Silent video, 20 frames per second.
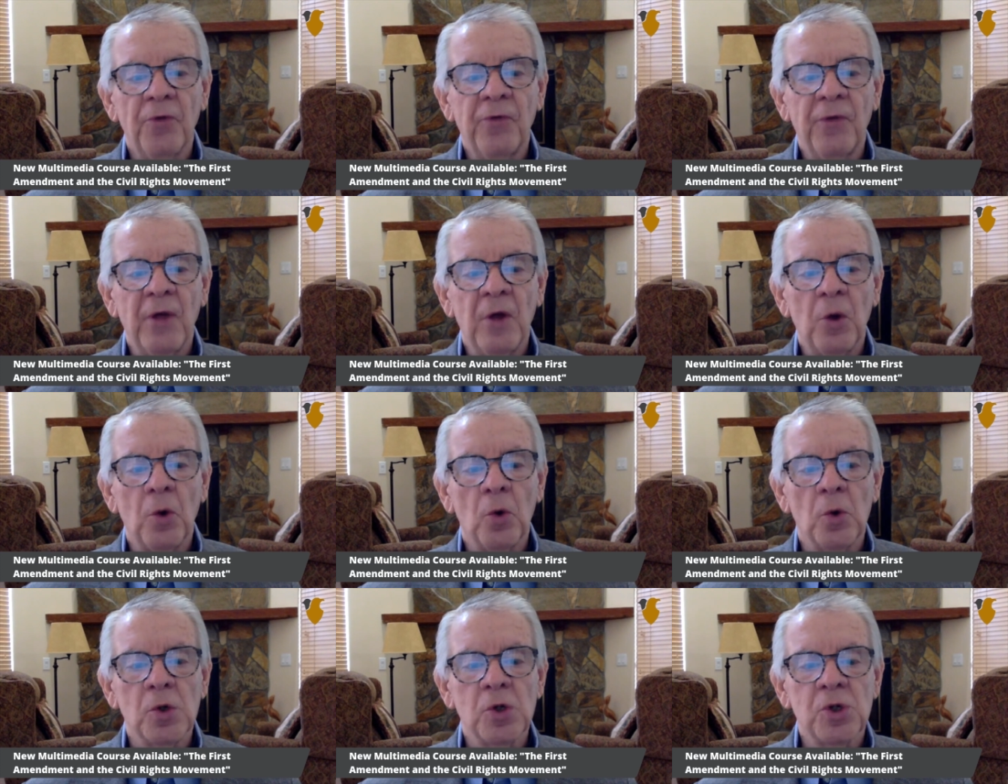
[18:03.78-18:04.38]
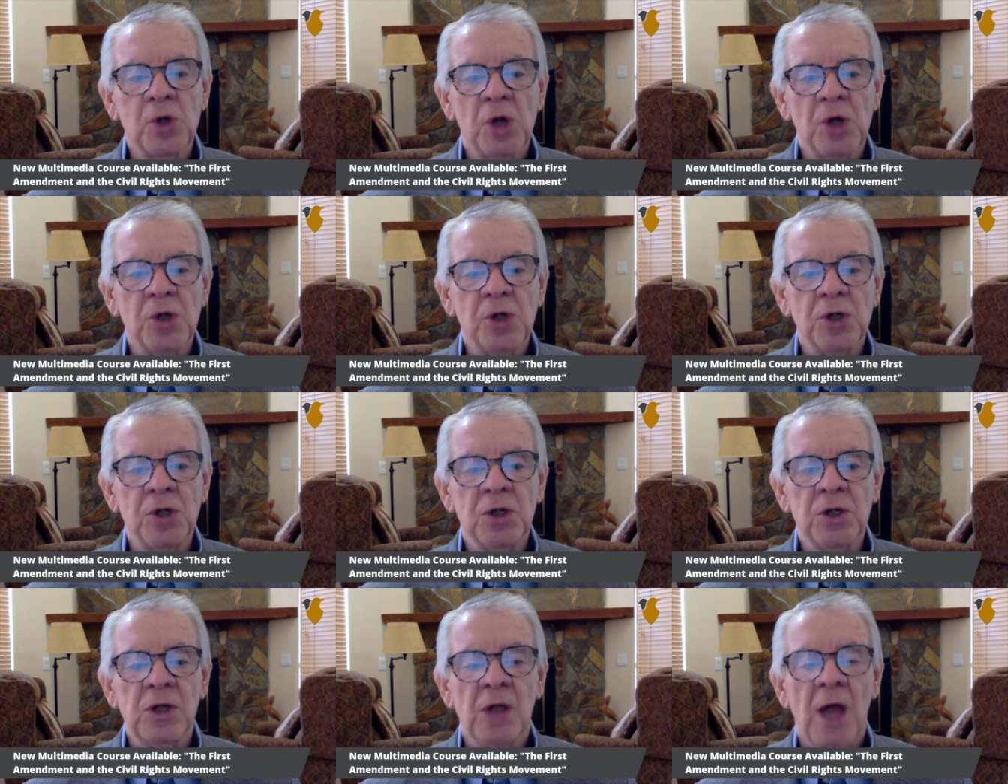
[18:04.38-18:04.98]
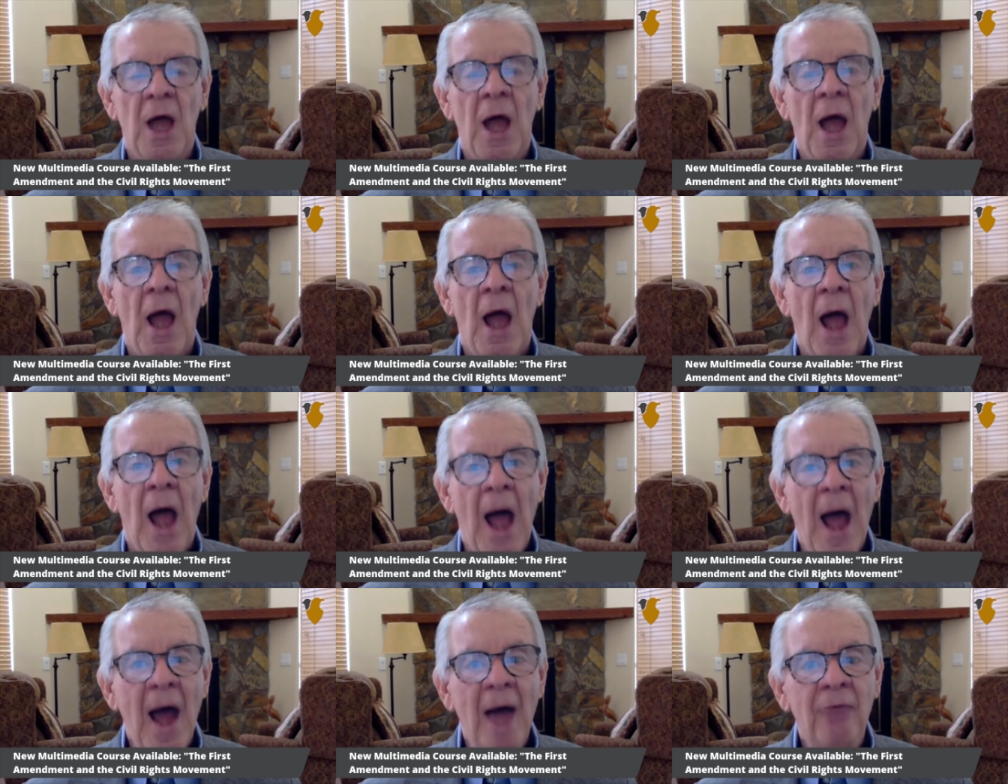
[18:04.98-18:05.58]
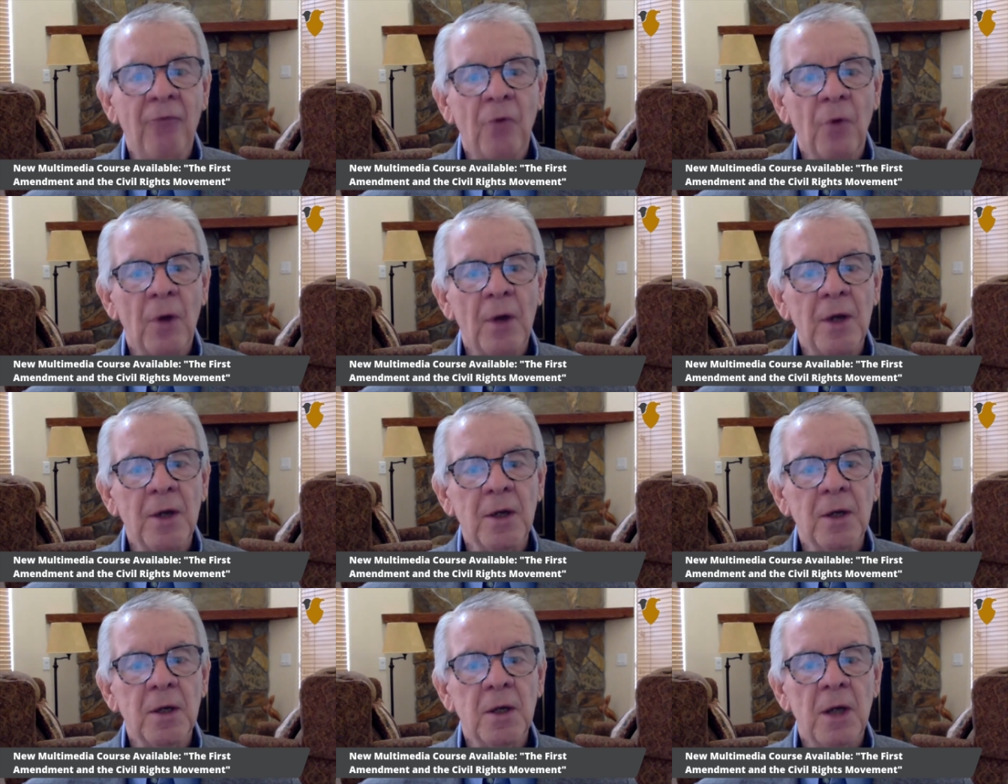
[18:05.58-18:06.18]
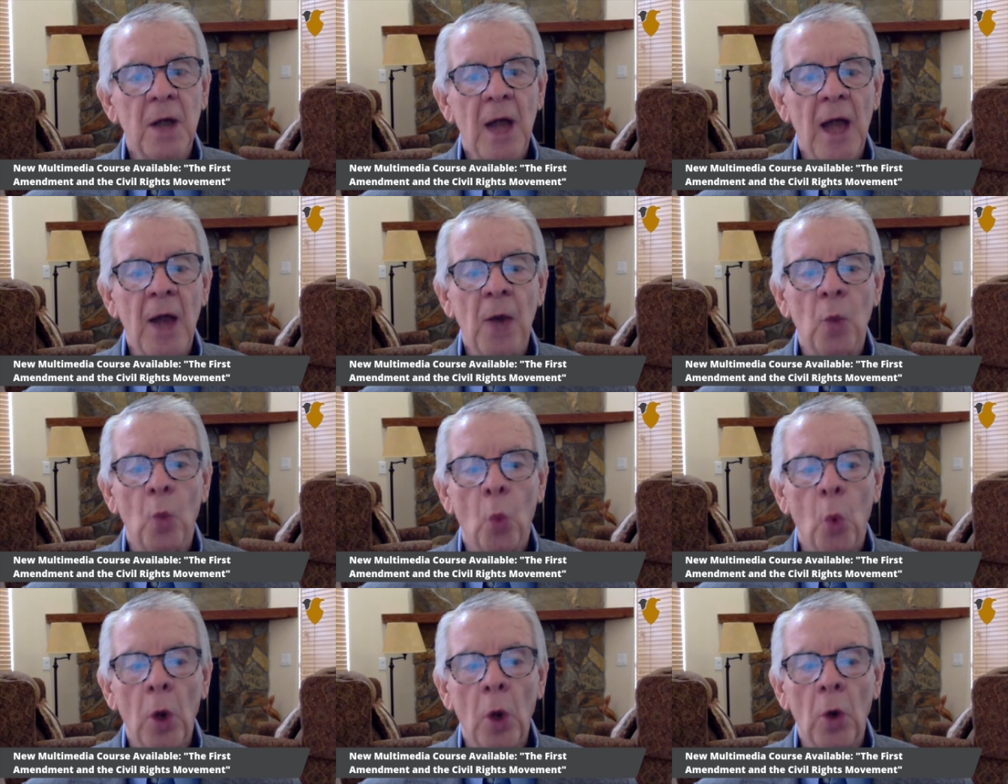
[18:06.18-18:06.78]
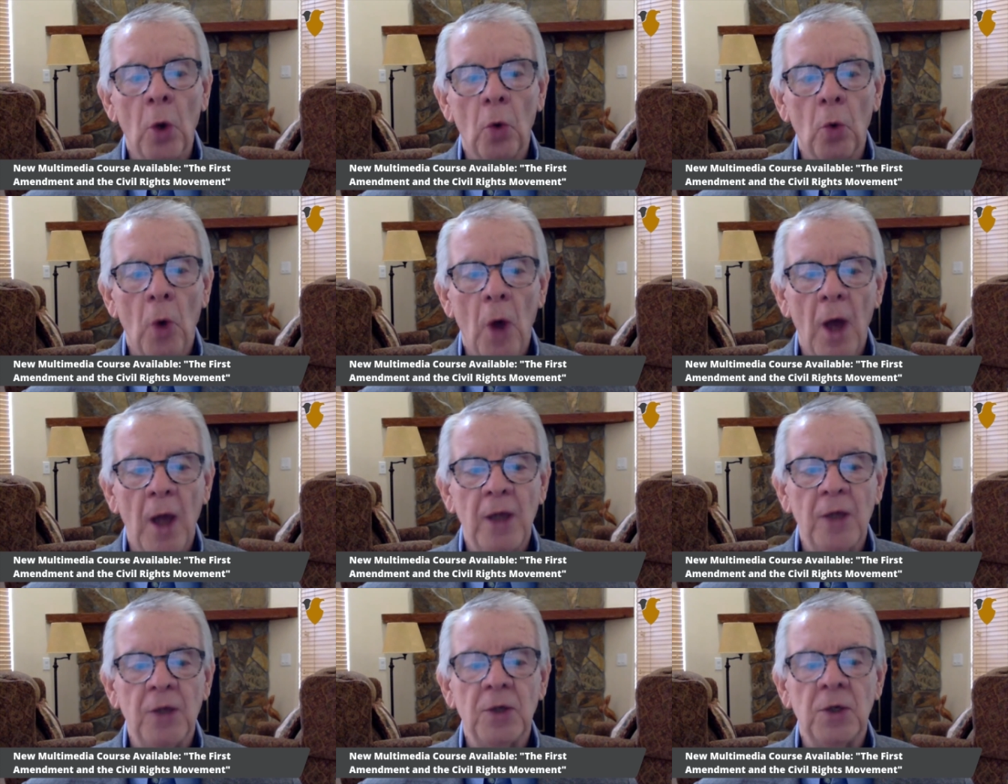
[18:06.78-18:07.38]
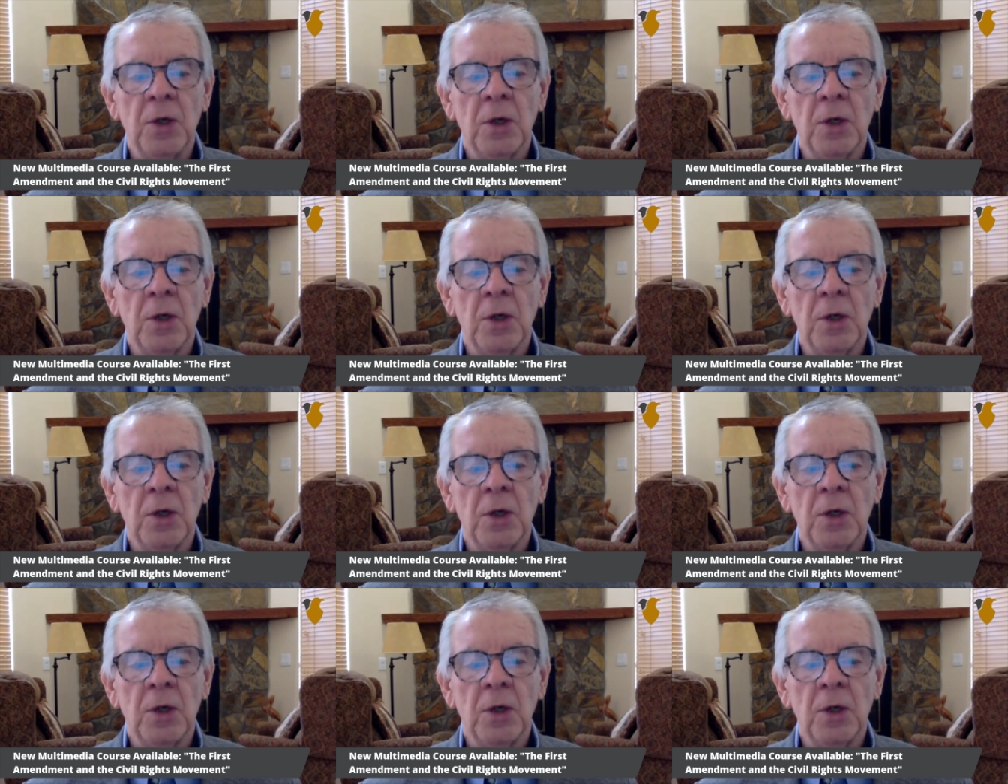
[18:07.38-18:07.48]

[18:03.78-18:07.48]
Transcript: federal judges have written and will write